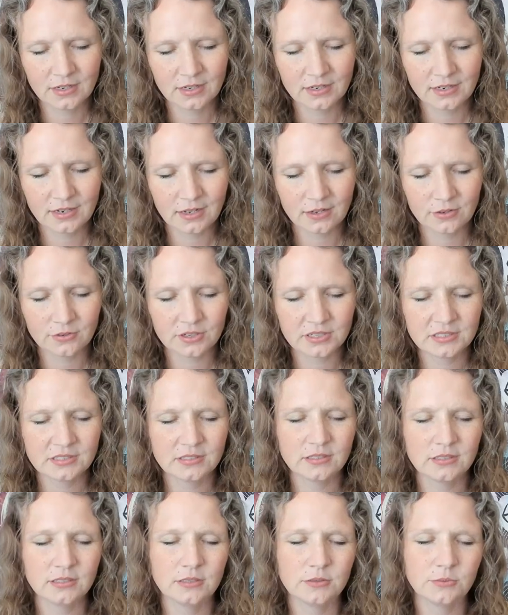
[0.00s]
Now I
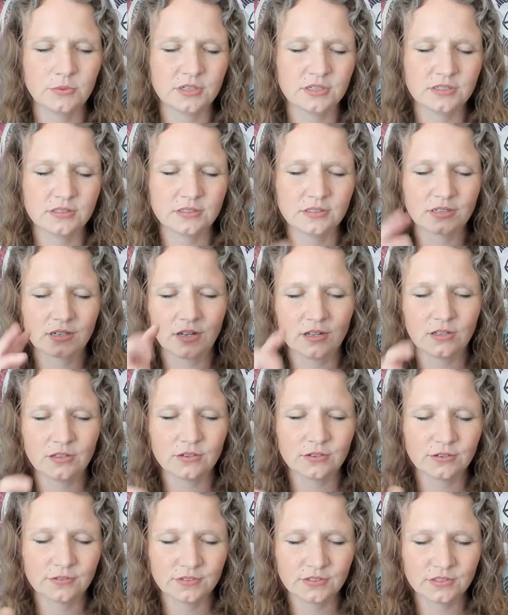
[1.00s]
see what is the
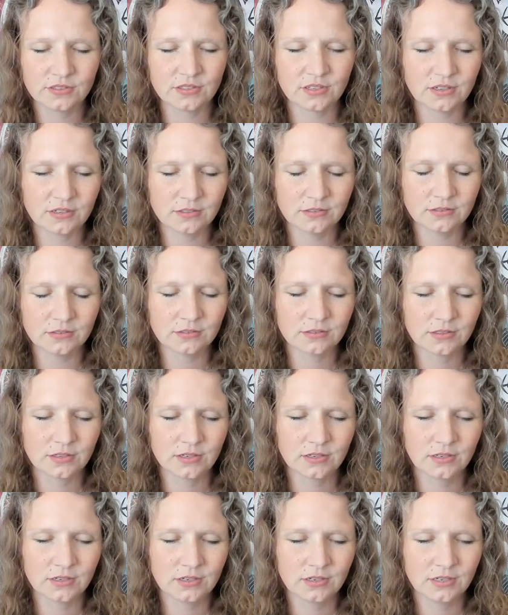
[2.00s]
color of the sun.
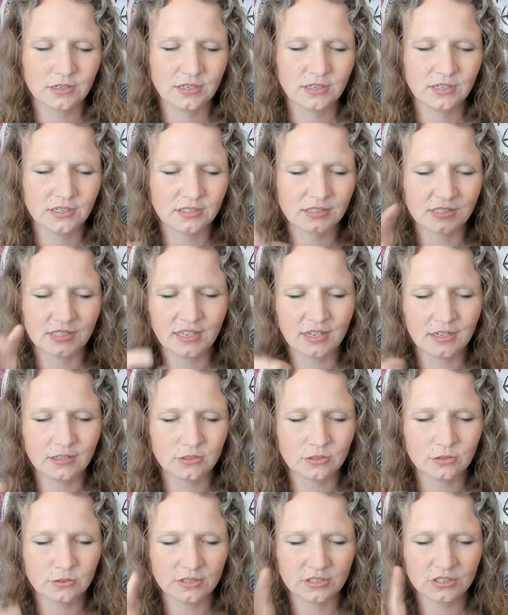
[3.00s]
It's
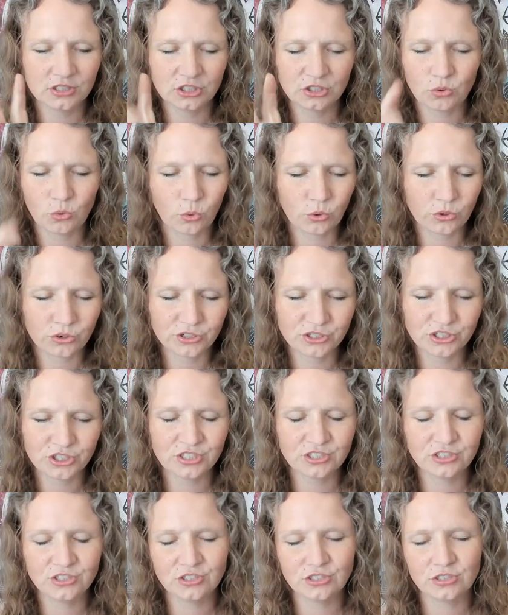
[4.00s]
yellowish,
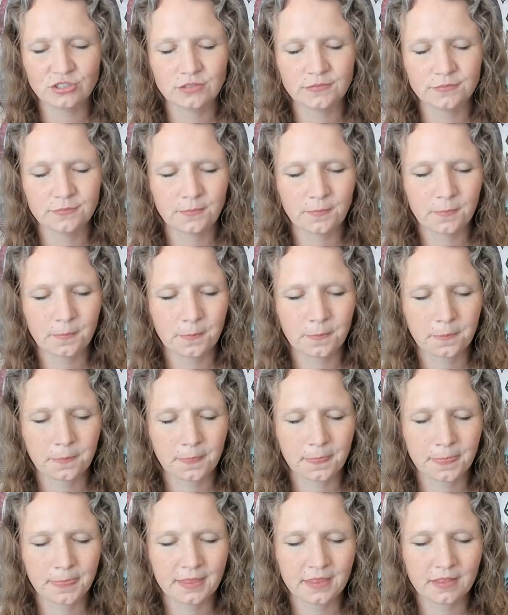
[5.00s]
orangish.
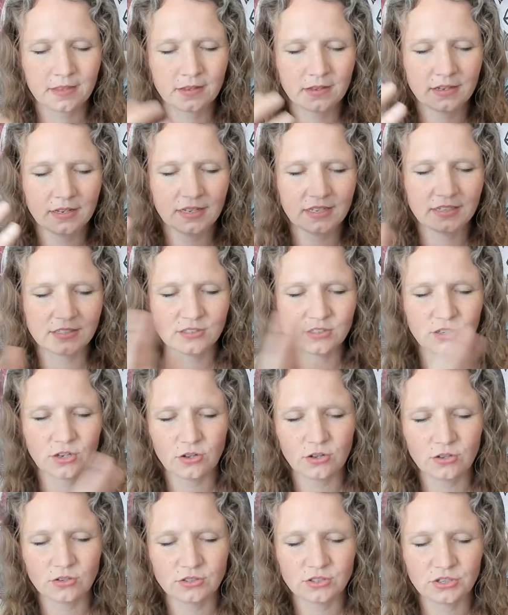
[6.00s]
It's
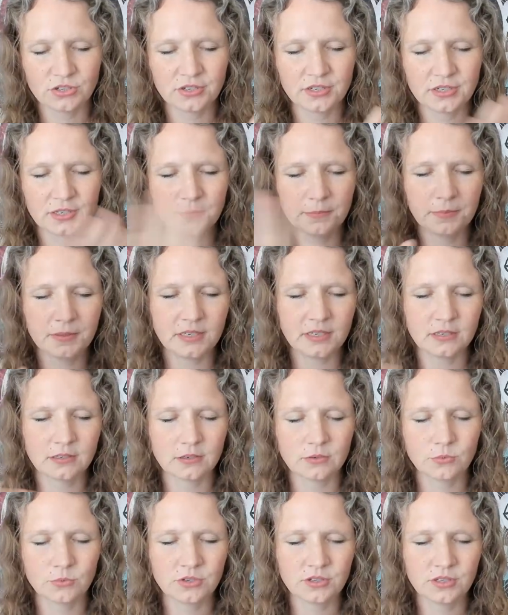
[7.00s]
all turning
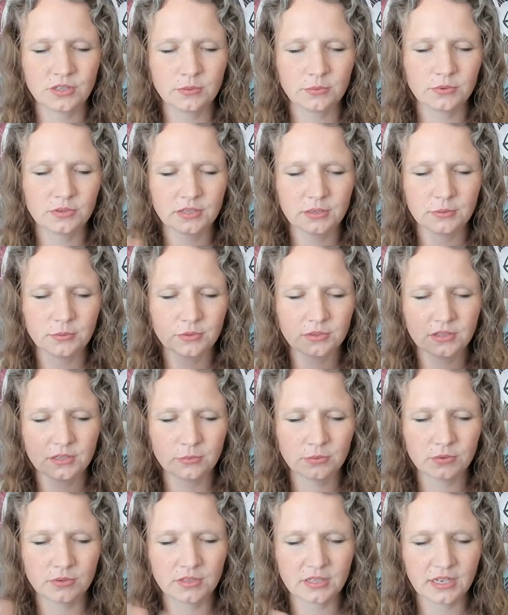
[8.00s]
pink, really, really, really,
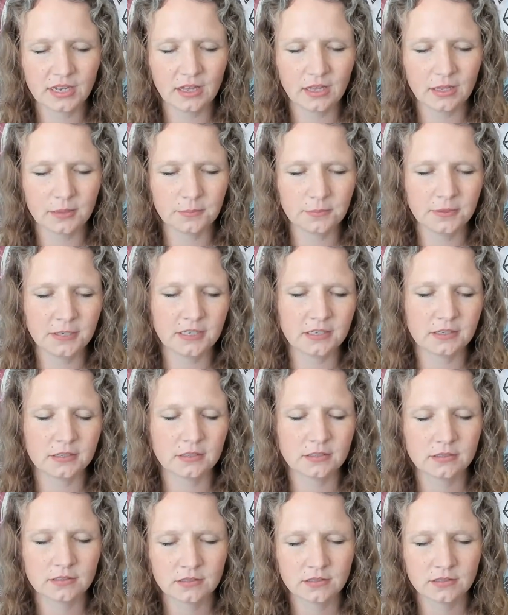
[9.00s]
really hot pink.